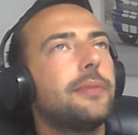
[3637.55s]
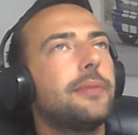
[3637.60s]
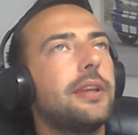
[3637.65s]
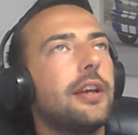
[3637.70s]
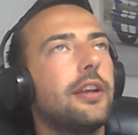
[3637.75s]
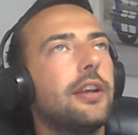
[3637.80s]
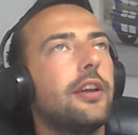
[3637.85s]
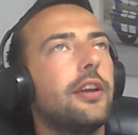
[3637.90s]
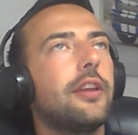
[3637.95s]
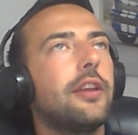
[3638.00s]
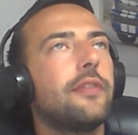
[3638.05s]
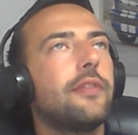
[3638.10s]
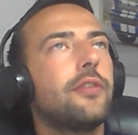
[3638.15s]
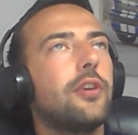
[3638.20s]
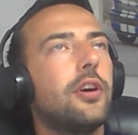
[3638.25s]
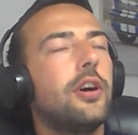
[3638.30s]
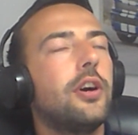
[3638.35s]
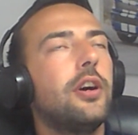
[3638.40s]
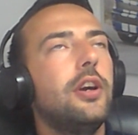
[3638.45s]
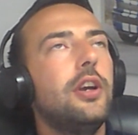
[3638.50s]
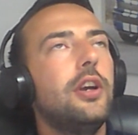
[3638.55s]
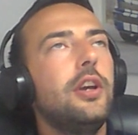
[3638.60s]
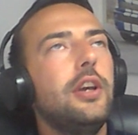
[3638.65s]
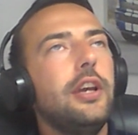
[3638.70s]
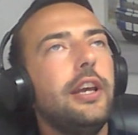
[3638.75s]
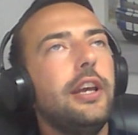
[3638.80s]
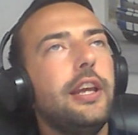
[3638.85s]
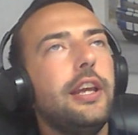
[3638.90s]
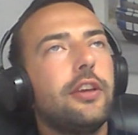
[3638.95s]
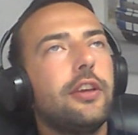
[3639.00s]
I mean, I know they've got
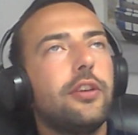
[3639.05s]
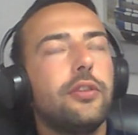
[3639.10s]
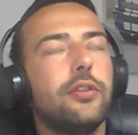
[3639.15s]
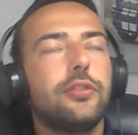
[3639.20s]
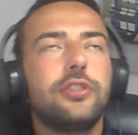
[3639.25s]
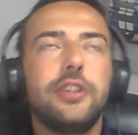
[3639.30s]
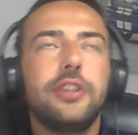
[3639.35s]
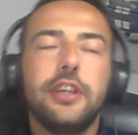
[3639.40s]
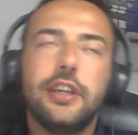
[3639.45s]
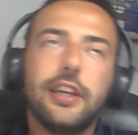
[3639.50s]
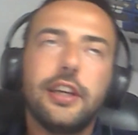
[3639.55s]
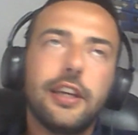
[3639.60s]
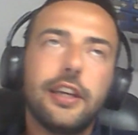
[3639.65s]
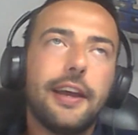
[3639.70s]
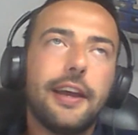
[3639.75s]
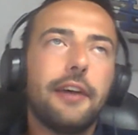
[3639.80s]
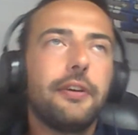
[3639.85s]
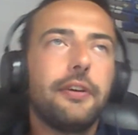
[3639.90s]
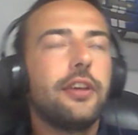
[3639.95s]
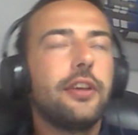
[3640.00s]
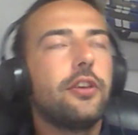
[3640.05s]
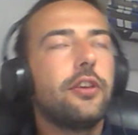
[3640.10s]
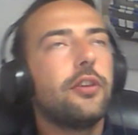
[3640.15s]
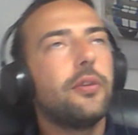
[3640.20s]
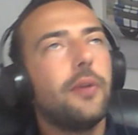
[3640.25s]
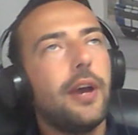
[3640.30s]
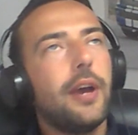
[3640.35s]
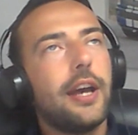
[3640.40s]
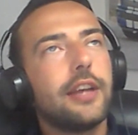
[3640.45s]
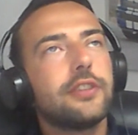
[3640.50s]
EQC and now
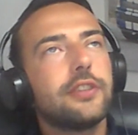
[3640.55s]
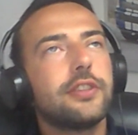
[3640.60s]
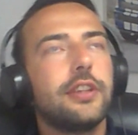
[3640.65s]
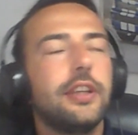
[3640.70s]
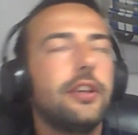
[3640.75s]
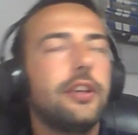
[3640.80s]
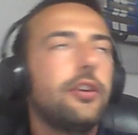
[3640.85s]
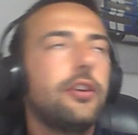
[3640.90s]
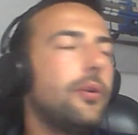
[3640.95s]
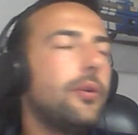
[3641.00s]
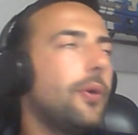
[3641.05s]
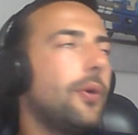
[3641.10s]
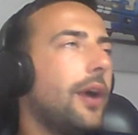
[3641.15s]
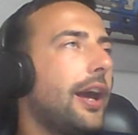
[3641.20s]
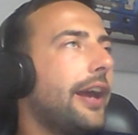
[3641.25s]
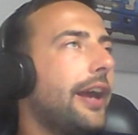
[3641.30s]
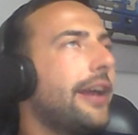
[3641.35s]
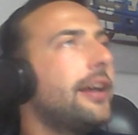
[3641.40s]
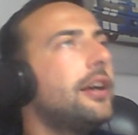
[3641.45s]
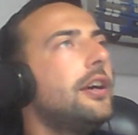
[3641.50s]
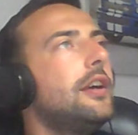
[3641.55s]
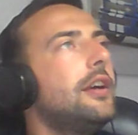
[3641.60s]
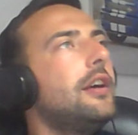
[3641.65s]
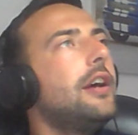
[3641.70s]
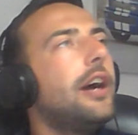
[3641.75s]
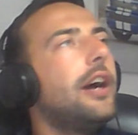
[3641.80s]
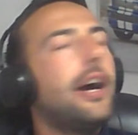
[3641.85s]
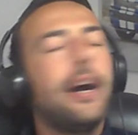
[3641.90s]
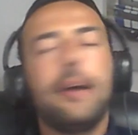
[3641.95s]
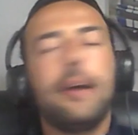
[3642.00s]
EQS and EQA,
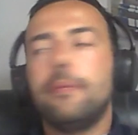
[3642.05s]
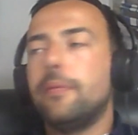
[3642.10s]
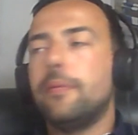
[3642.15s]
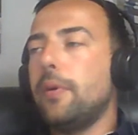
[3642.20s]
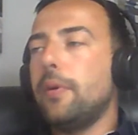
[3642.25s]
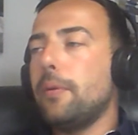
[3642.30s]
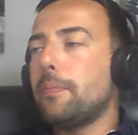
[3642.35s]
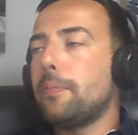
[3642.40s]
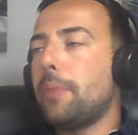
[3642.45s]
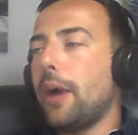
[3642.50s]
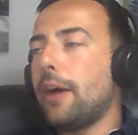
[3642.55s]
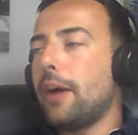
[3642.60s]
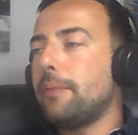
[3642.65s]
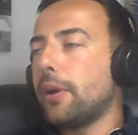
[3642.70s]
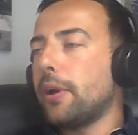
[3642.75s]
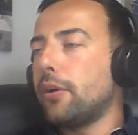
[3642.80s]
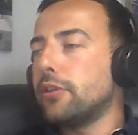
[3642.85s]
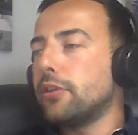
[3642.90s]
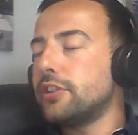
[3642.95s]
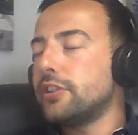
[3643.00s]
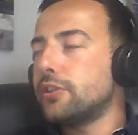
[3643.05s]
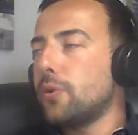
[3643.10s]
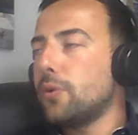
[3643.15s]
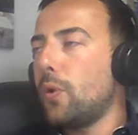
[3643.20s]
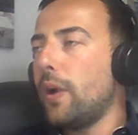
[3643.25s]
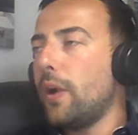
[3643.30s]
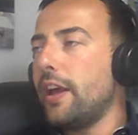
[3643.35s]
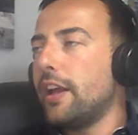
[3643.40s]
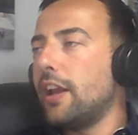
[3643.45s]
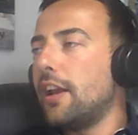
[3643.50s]
but because it's
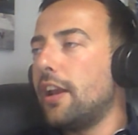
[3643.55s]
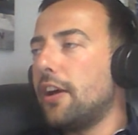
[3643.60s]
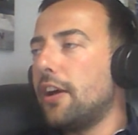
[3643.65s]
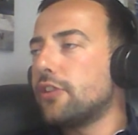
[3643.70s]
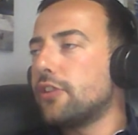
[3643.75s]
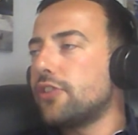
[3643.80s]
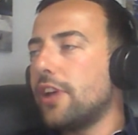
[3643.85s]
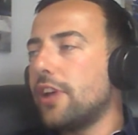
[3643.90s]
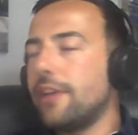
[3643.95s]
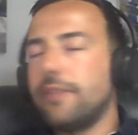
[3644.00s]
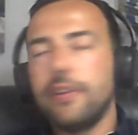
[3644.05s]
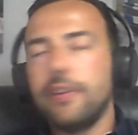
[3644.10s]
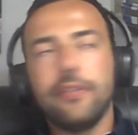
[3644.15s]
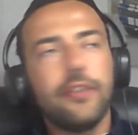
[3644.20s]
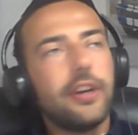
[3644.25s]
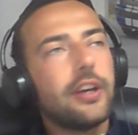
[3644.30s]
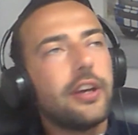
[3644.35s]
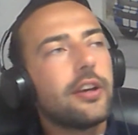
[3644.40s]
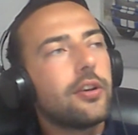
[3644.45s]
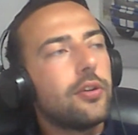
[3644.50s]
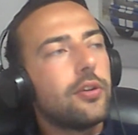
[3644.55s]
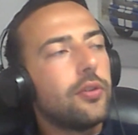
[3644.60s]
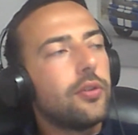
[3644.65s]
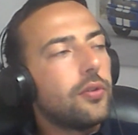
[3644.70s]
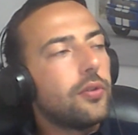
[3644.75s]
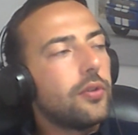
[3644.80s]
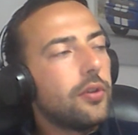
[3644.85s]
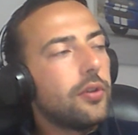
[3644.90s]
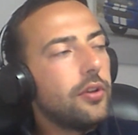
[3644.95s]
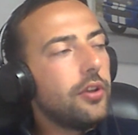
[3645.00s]
quite a large, heavy
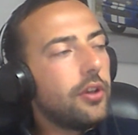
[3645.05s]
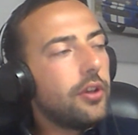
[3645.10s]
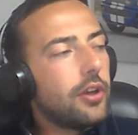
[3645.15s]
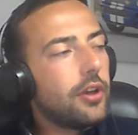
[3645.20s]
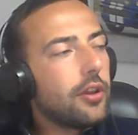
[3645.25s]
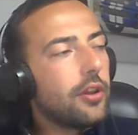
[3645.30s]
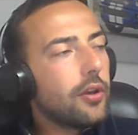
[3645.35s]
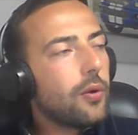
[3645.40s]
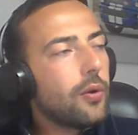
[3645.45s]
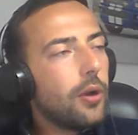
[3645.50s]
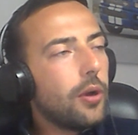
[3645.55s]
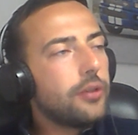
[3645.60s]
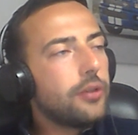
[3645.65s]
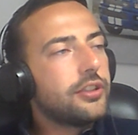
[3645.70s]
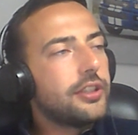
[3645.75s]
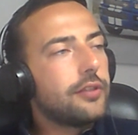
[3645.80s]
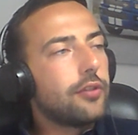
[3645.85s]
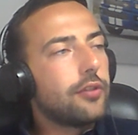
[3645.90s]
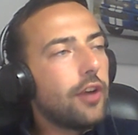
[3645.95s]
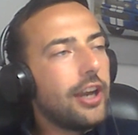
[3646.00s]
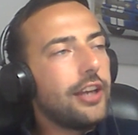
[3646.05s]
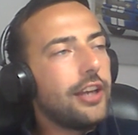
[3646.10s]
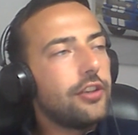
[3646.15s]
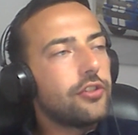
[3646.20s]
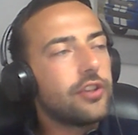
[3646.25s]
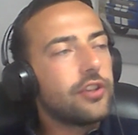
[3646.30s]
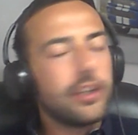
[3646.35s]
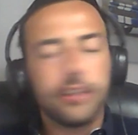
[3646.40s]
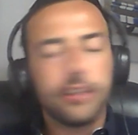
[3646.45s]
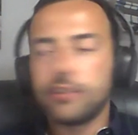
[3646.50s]
vehicle, the quoted
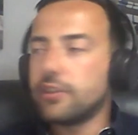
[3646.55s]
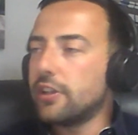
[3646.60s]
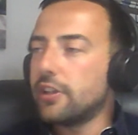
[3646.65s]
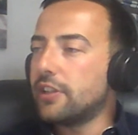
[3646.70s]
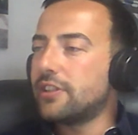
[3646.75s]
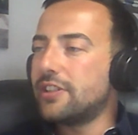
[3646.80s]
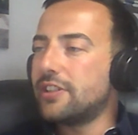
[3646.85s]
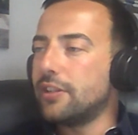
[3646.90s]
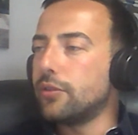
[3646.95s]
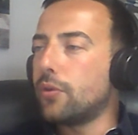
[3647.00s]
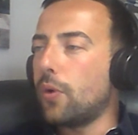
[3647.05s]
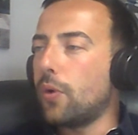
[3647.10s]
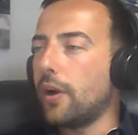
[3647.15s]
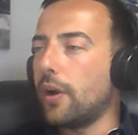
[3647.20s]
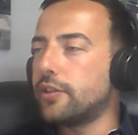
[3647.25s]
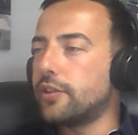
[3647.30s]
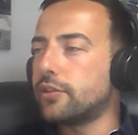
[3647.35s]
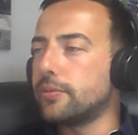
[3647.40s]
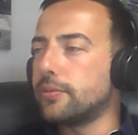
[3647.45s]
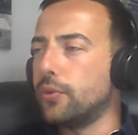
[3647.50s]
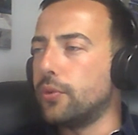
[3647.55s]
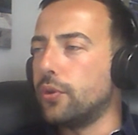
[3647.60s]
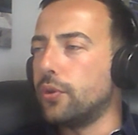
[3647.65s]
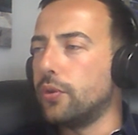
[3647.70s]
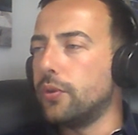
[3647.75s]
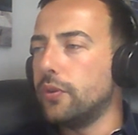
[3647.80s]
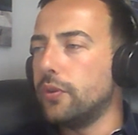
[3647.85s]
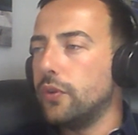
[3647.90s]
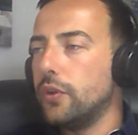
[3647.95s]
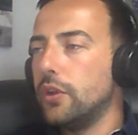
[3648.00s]
ranges are still quite
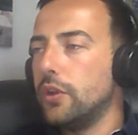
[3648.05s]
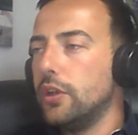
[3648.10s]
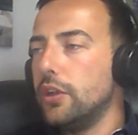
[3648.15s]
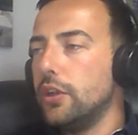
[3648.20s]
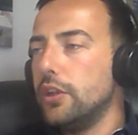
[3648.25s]
small.